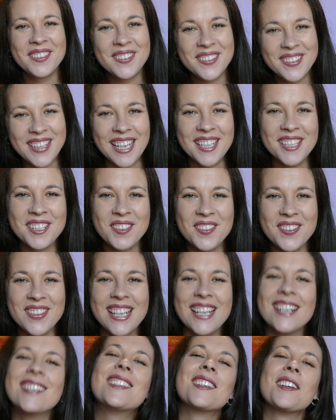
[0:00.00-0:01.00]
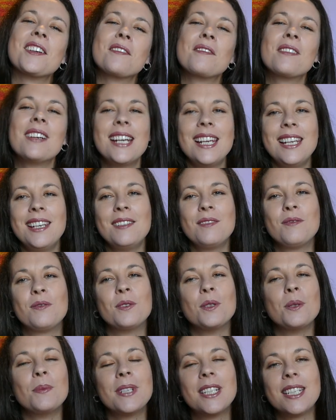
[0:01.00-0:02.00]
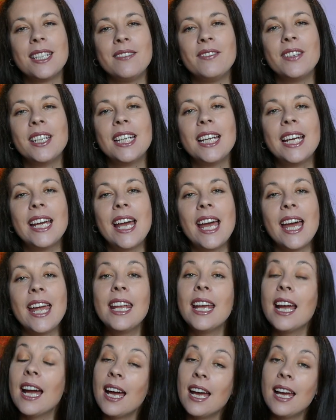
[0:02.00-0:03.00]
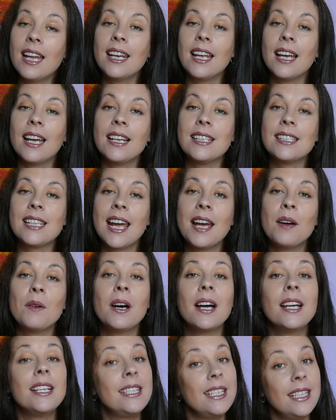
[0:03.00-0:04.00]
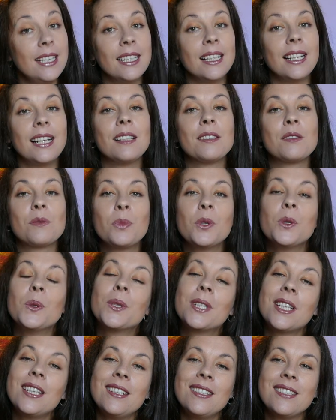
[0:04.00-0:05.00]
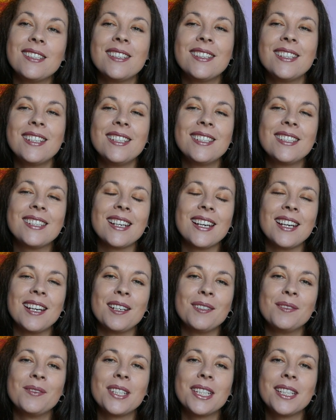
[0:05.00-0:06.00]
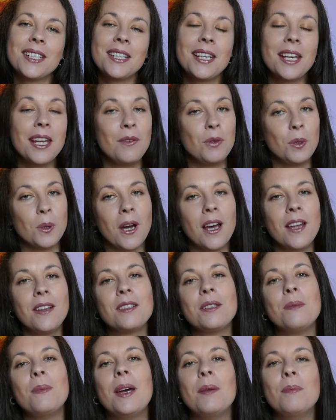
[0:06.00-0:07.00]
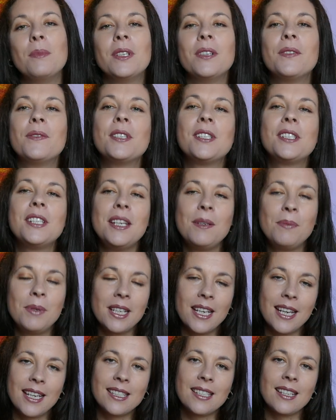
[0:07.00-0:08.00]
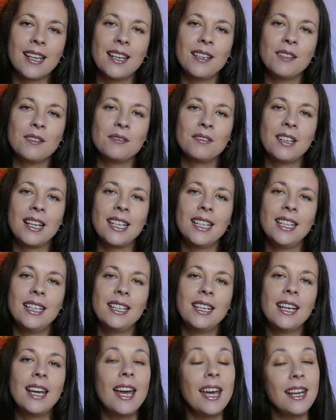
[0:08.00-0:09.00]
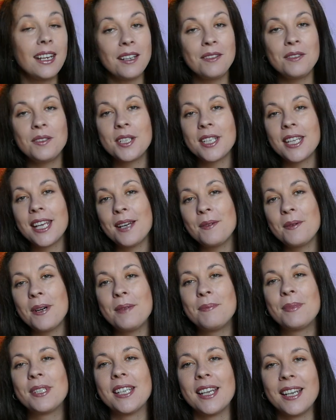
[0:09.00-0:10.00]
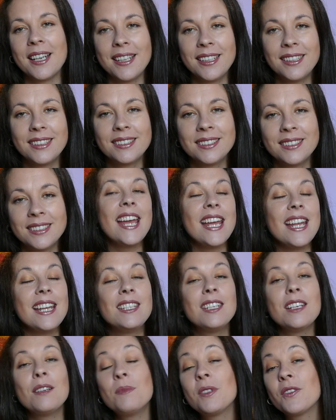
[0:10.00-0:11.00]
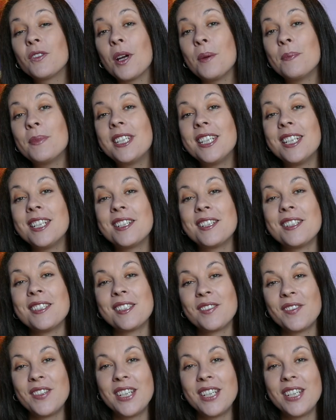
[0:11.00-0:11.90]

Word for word: Thanks for that, John. Really informative. And it highlights how ideal our sport is at these times. If you aren't a member of the CPSA already, head over to their website. In terms of competitions for